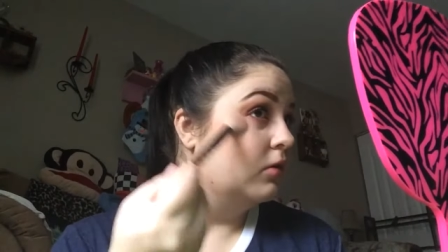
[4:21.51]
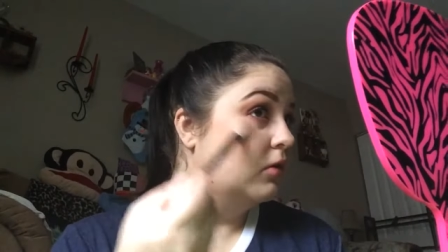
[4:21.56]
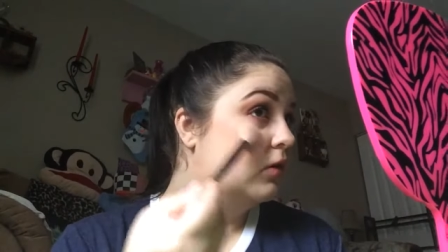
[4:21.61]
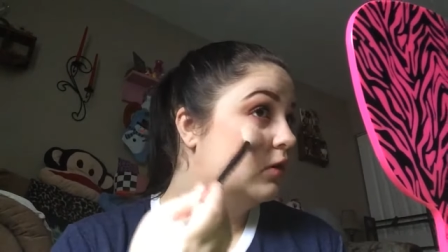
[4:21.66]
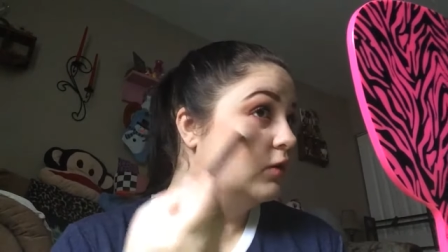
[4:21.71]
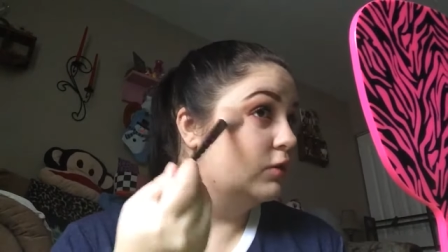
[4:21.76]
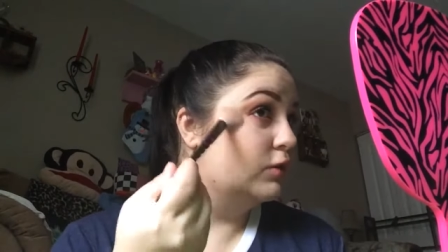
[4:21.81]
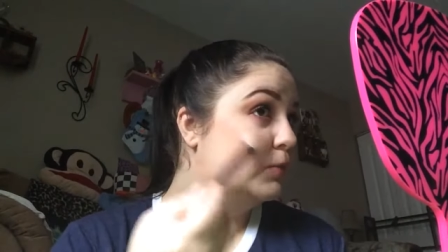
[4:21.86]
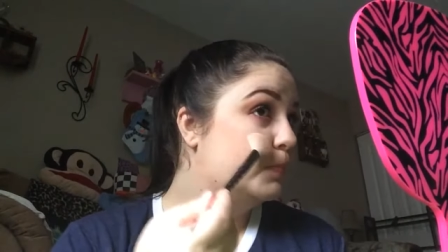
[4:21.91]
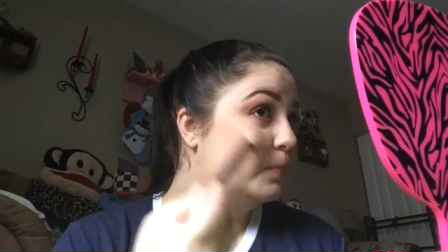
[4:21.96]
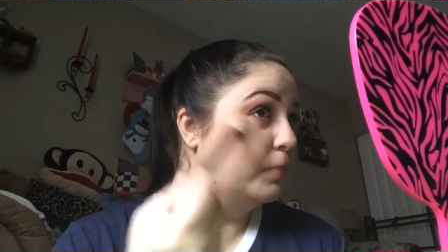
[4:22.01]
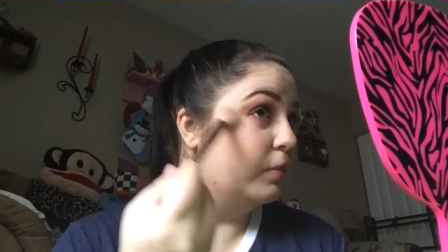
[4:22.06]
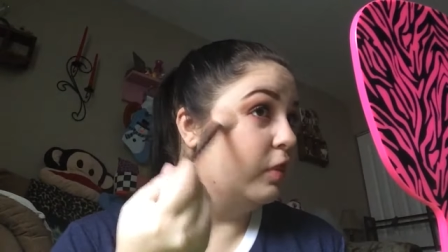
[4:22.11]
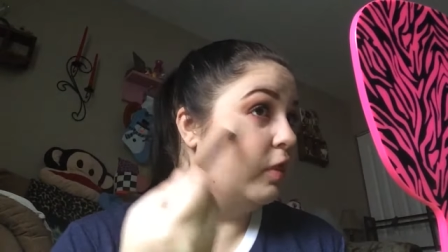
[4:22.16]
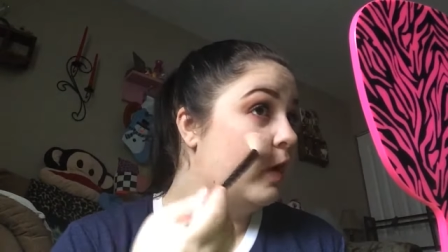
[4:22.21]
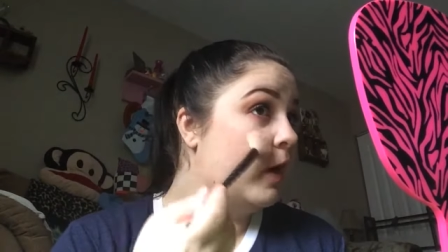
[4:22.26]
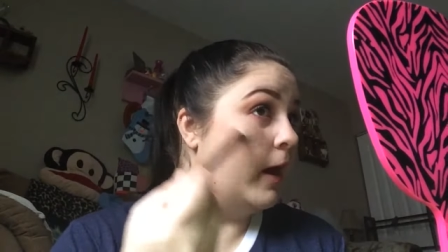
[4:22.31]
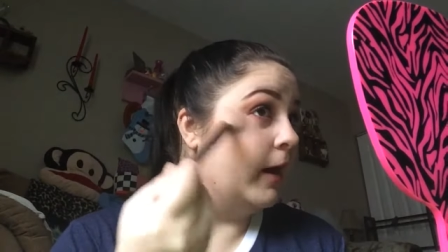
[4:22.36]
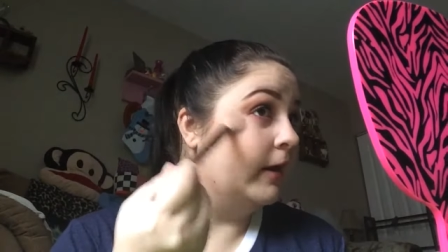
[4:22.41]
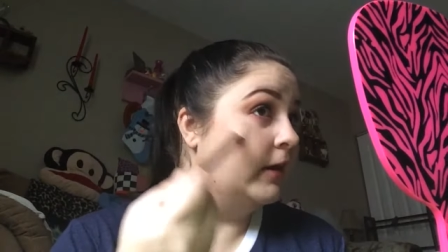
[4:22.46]
It's
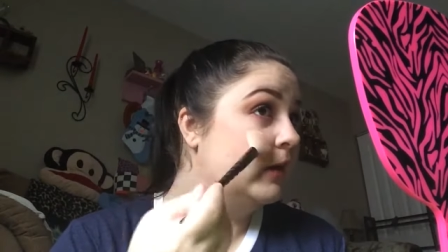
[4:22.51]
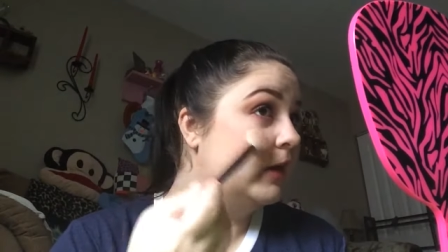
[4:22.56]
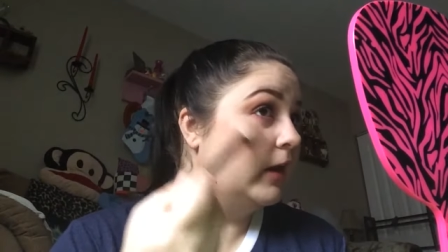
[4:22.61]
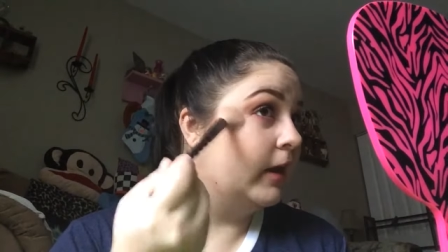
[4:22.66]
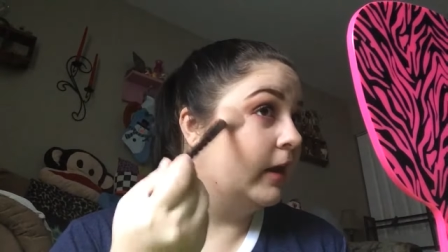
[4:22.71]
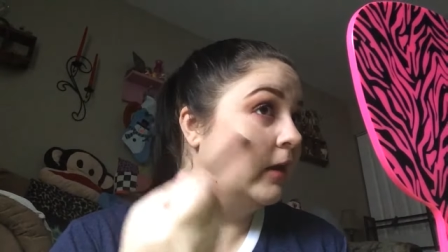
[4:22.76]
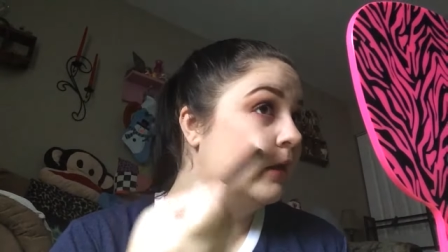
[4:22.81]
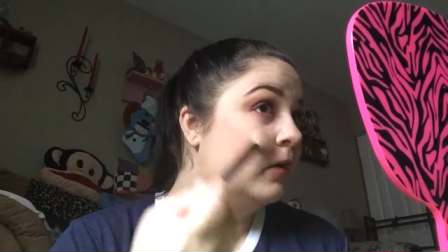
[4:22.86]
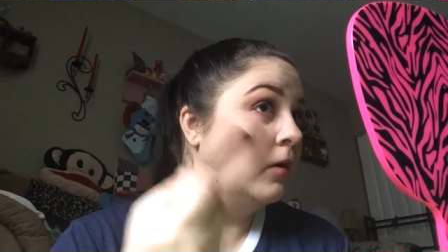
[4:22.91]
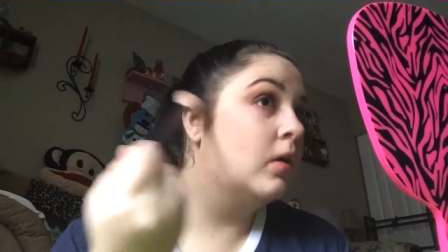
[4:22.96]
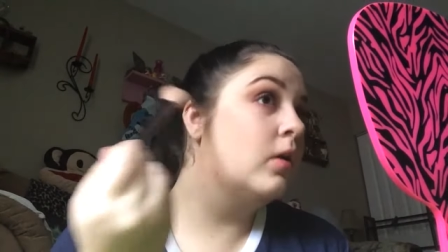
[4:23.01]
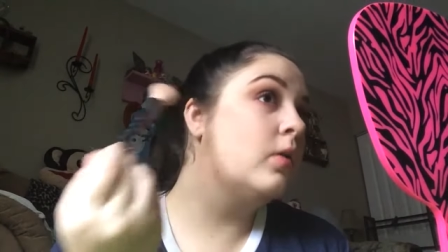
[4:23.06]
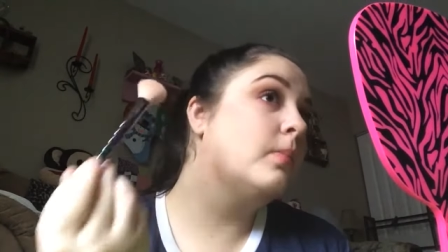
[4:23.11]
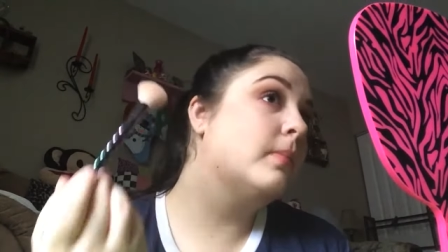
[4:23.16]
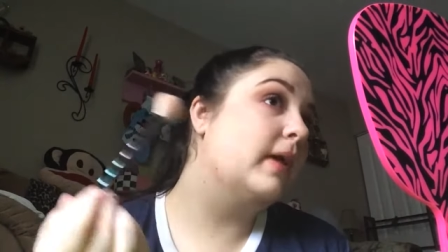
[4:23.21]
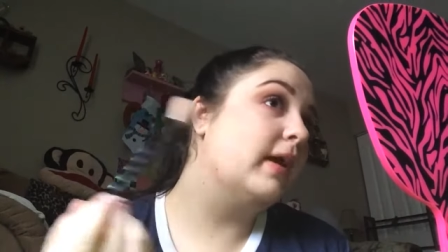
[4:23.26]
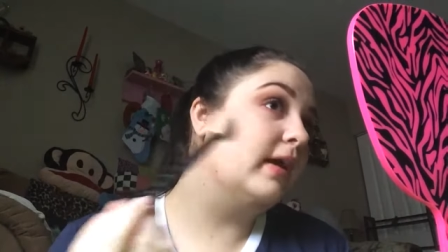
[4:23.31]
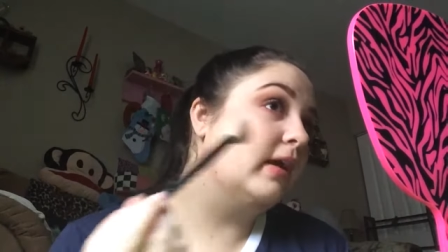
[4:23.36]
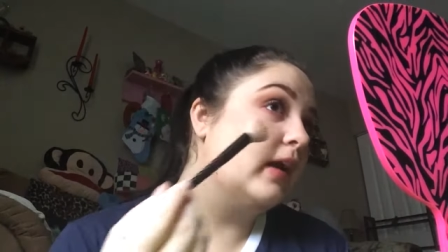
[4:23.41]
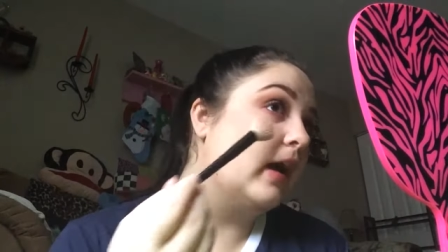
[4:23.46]
blinding. Oh
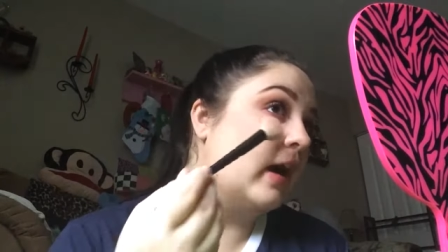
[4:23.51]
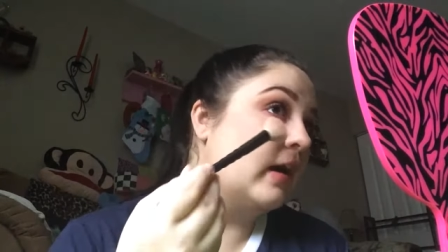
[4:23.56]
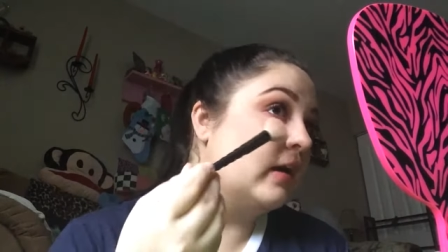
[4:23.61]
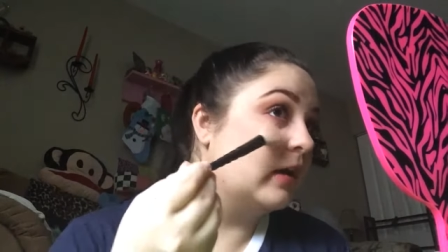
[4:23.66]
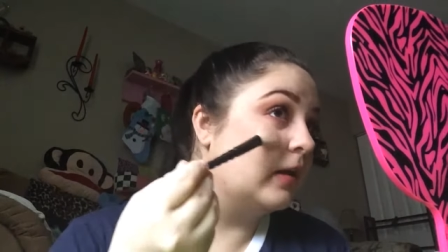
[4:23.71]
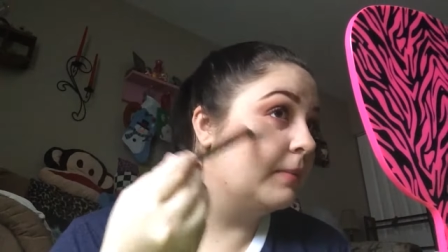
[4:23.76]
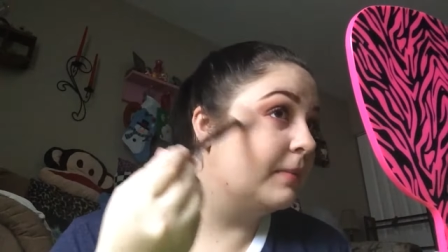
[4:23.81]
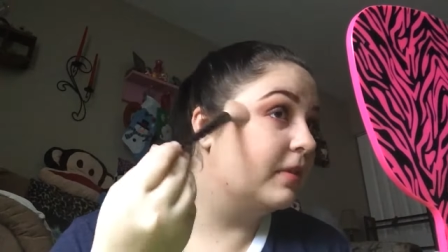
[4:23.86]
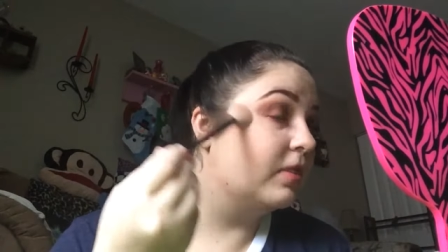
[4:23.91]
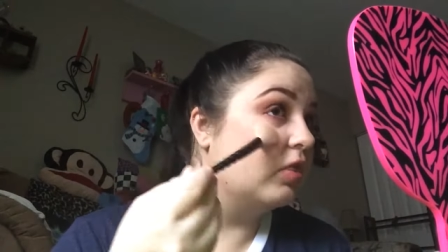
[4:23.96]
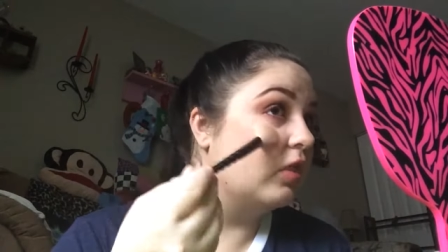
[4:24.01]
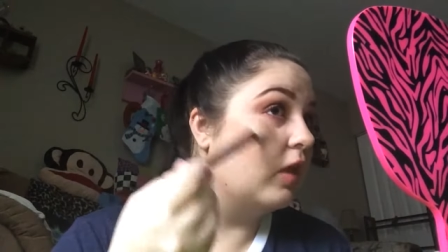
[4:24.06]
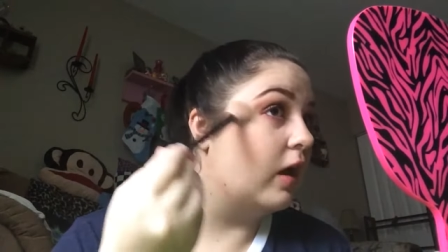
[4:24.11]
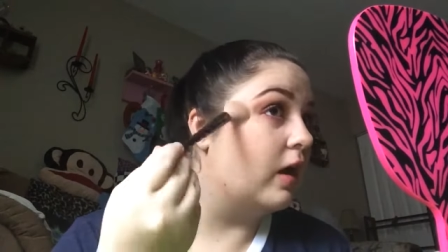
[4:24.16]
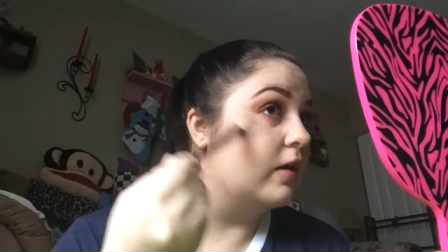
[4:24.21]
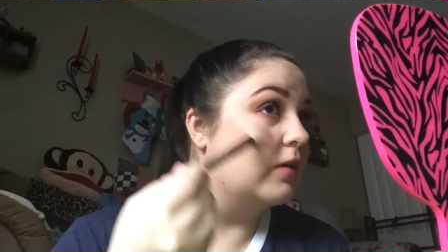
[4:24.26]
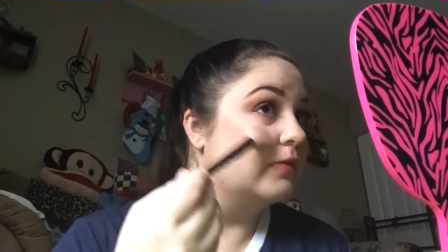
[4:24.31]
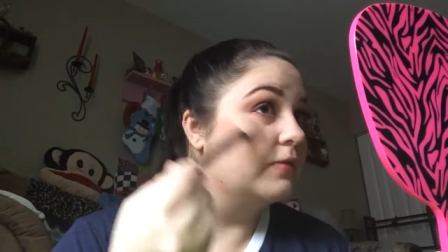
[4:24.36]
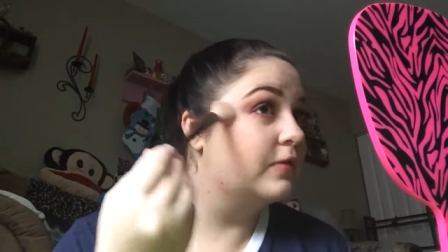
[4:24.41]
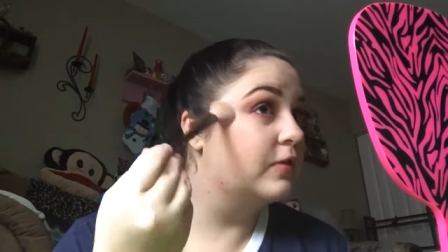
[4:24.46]
my god, I'm in
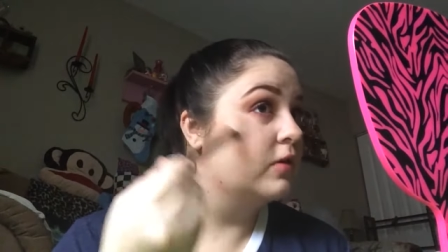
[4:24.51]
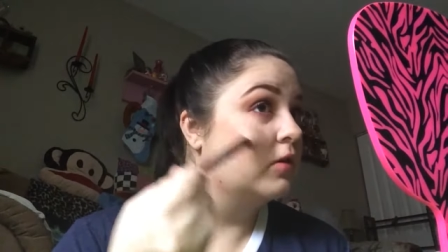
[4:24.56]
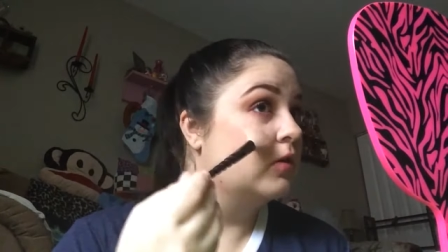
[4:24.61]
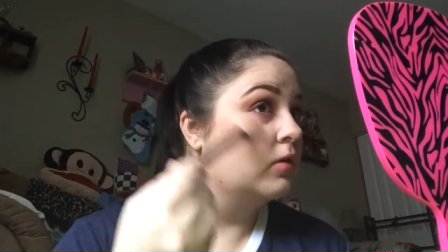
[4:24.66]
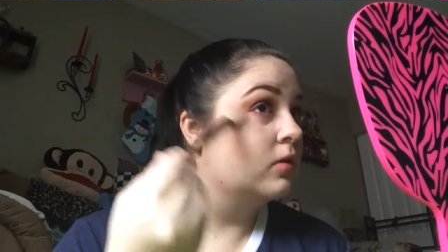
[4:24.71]
love.